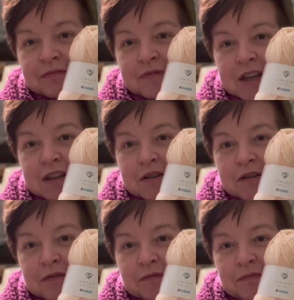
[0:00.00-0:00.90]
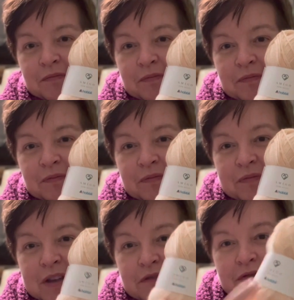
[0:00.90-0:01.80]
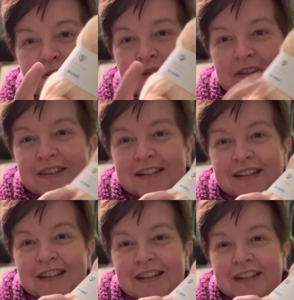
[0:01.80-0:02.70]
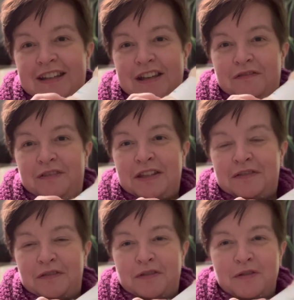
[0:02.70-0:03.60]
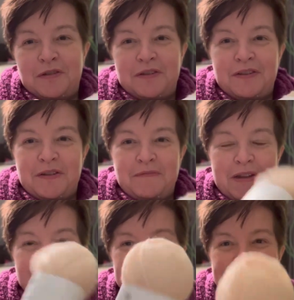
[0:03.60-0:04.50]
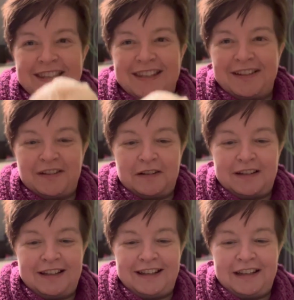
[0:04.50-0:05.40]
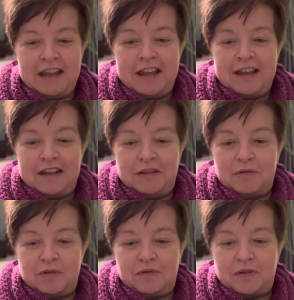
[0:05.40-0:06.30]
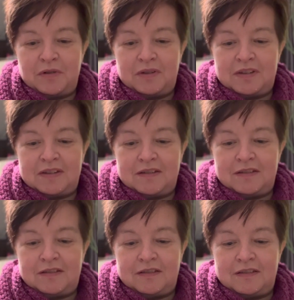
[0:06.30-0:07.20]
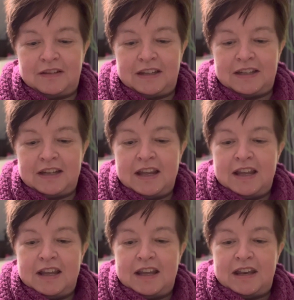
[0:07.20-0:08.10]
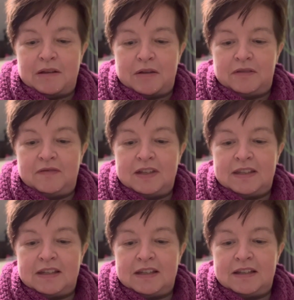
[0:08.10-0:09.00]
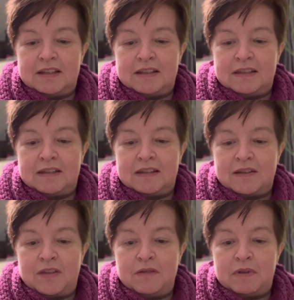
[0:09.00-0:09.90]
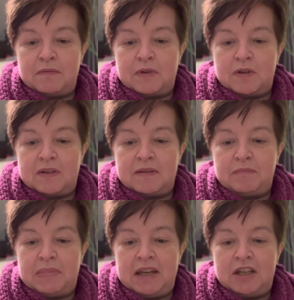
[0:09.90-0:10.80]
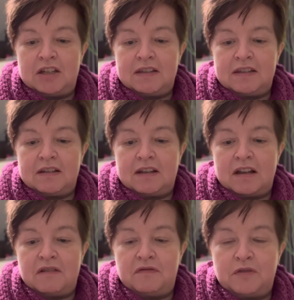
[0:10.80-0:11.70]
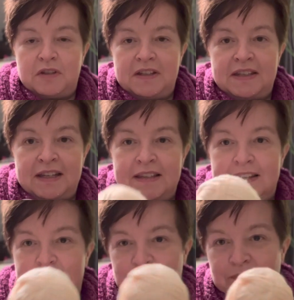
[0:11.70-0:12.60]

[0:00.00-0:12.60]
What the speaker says: There you go. I fixed the focus on my face, so it won't focus on it. Anyhow, this is, I think that was Peaches, color 46.